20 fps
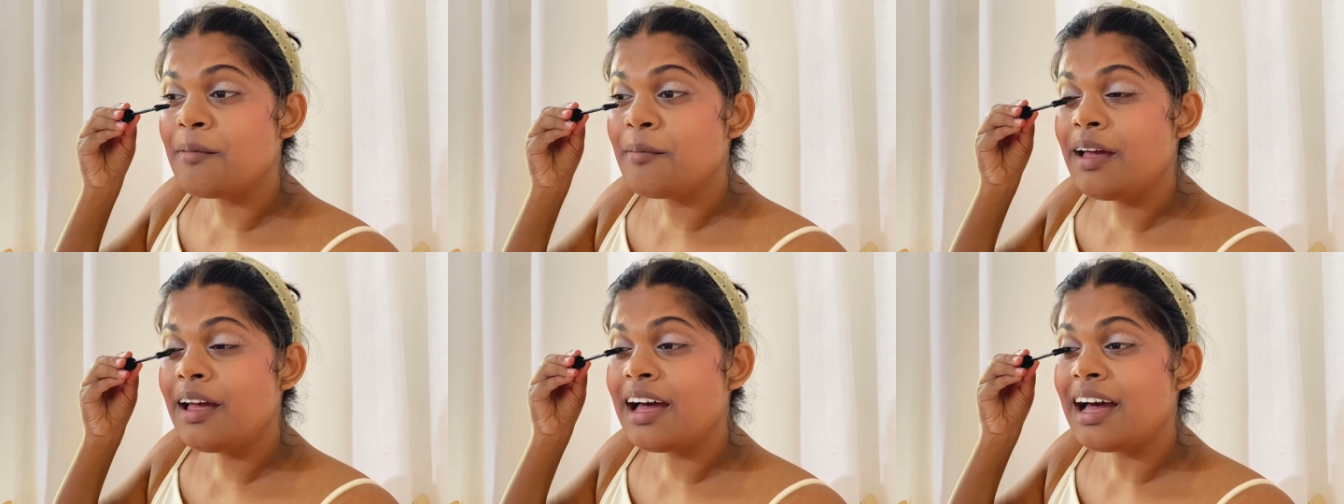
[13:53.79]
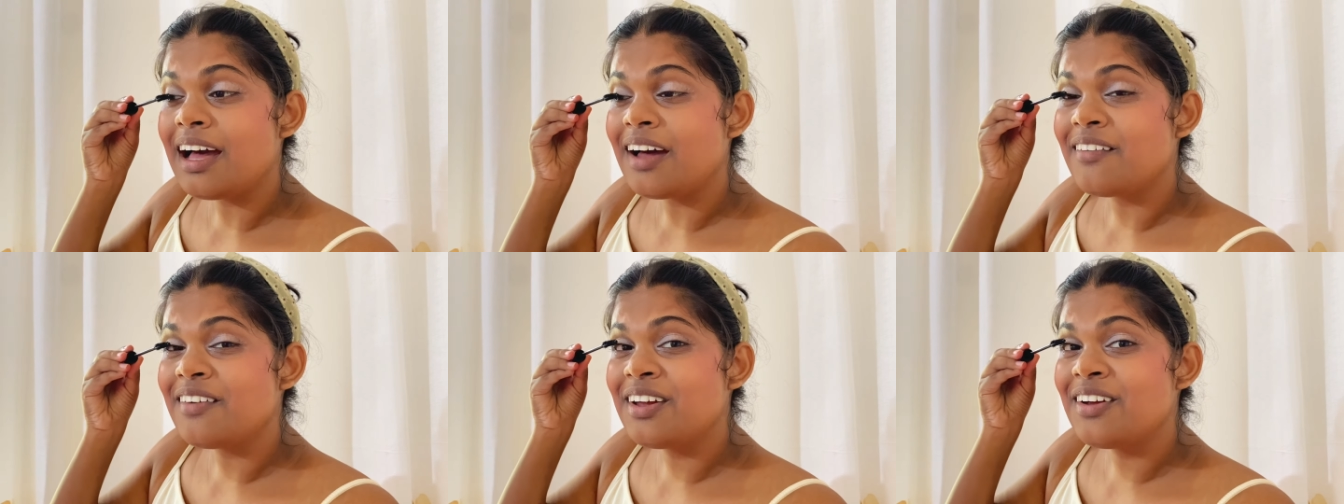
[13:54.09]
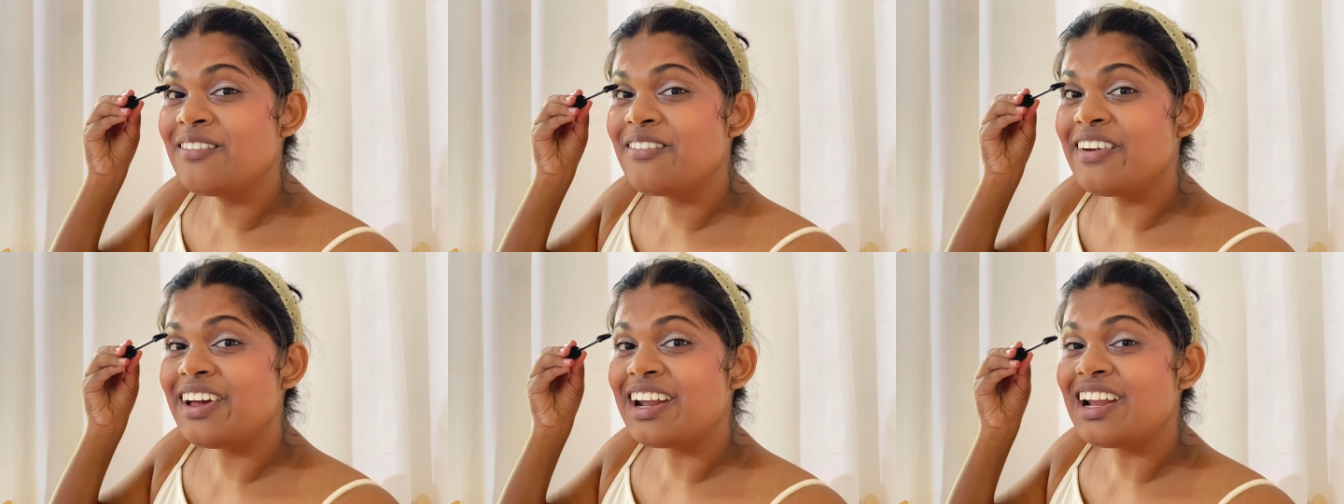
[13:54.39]
having
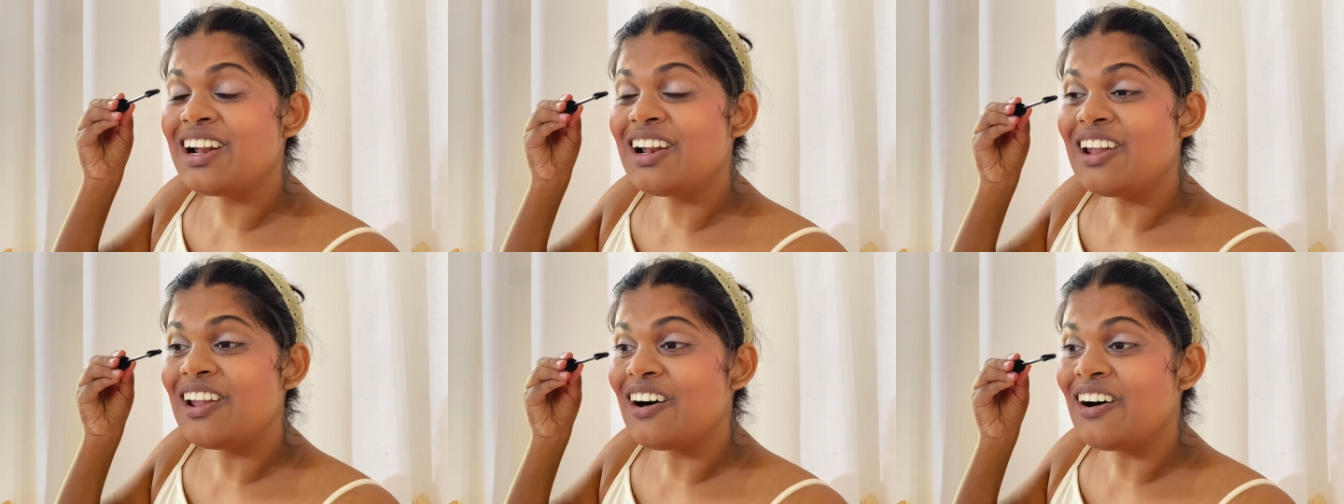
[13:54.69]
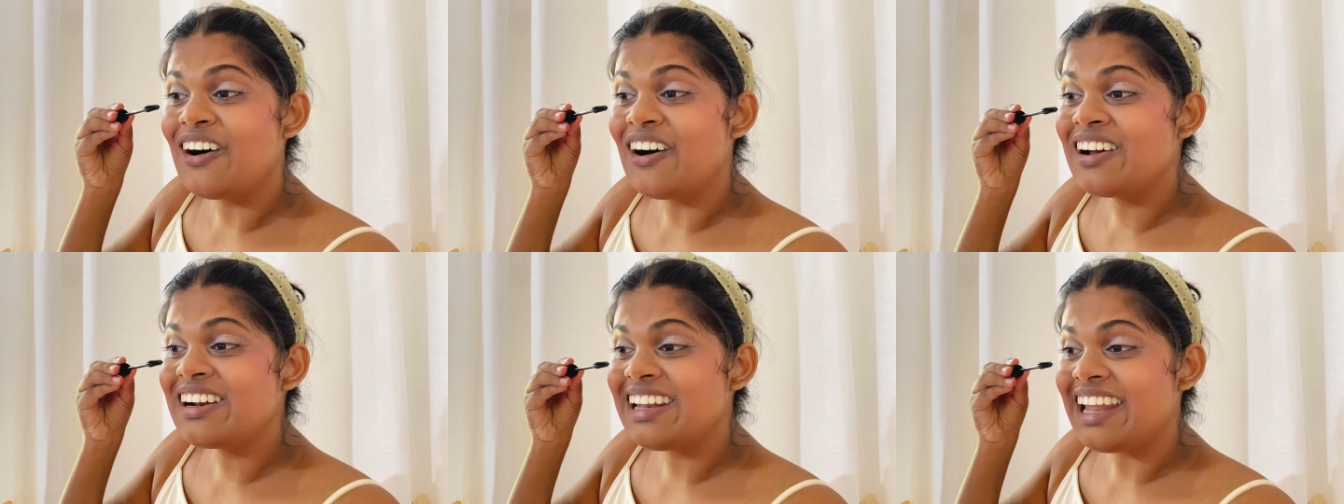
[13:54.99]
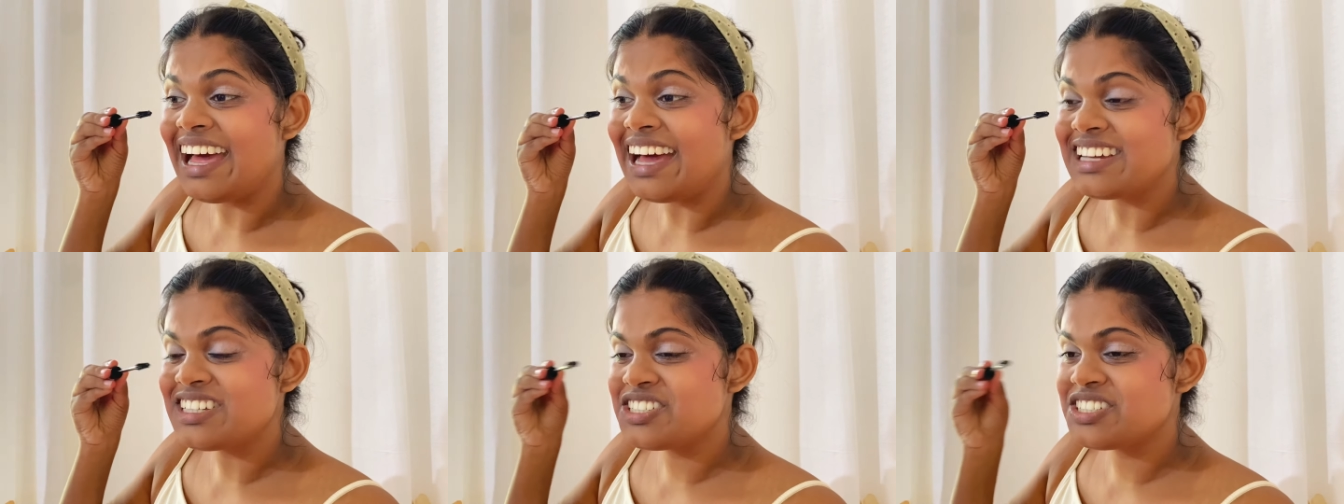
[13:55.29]
very long
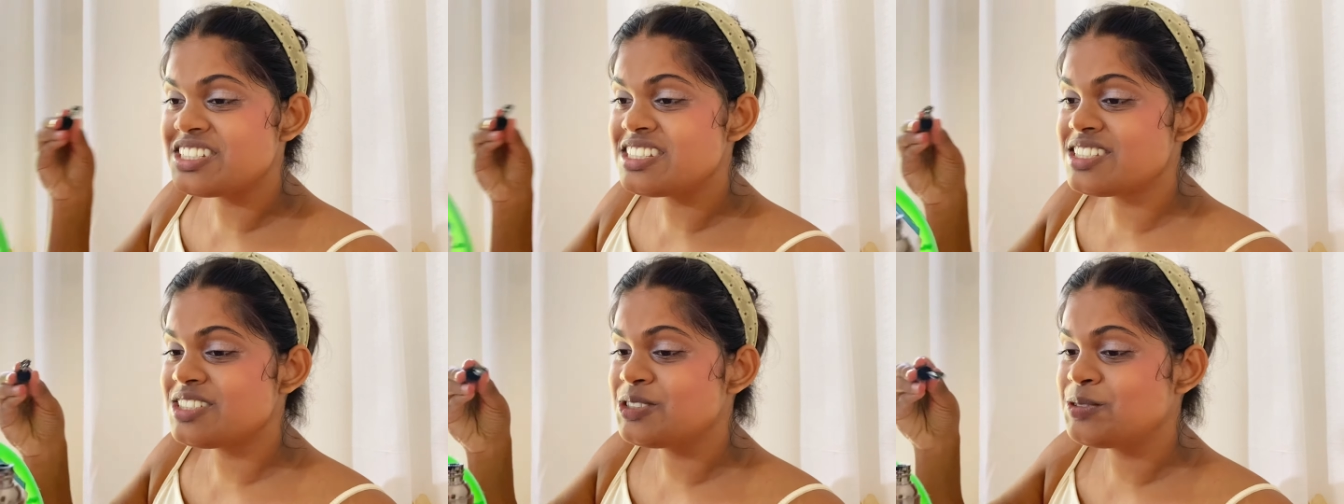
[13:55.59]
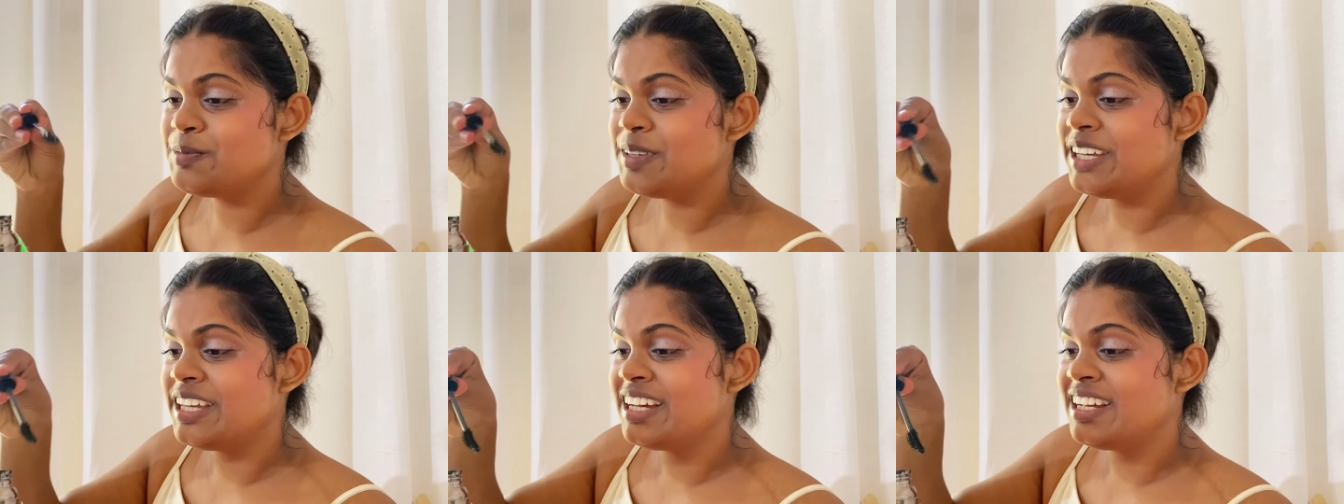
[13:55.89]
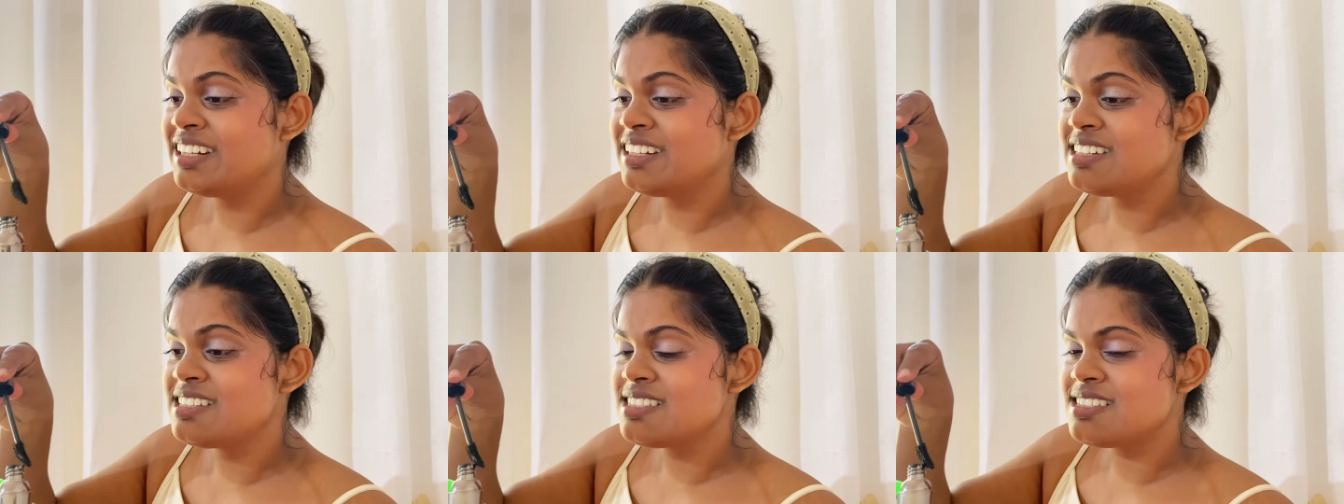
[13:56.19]
lashes, to be
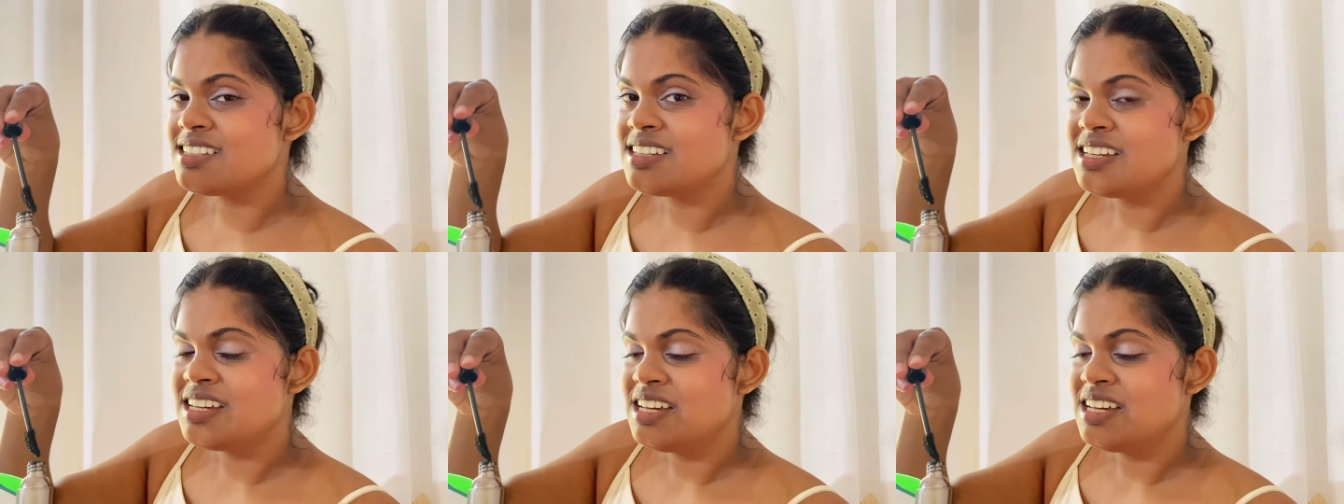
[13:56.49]
honest,